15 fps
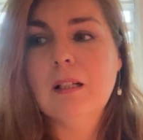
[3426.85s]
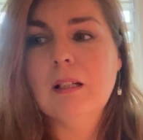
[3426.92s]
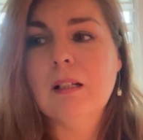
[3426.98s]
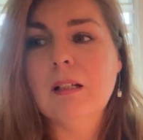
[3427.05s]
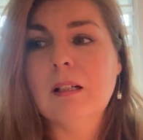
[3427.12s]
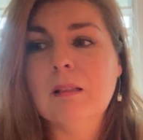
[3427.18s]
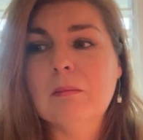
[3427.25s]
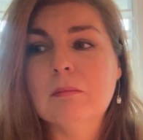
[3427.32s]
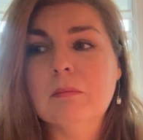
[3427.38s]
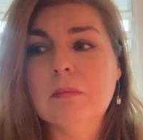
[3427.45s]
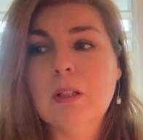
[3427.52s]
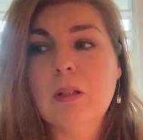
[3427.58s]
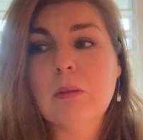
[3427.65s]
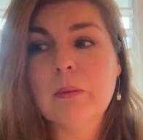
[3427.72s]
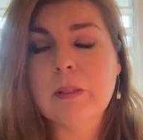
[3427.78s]
um,
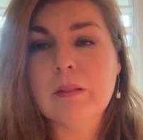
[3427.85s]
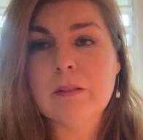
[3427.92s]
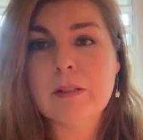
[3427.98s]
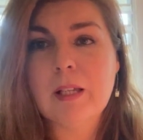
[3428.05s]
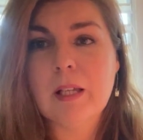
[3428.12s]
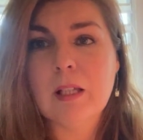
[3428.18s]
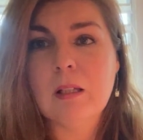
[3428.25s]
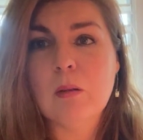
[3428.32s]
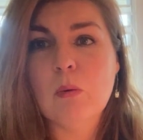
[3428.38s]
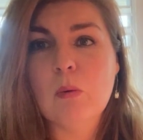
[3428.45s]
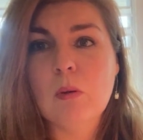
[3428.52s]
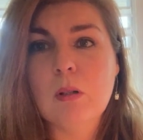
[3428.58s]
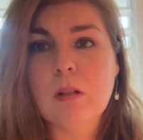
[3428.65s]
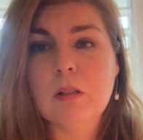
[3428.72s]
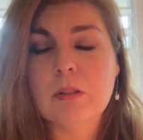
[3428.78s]
career day
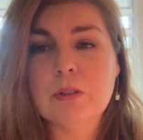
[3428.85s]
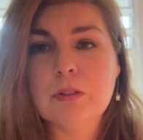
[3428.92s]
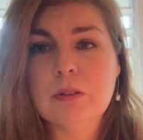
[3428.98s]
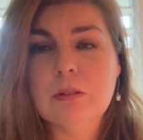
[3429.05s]
or,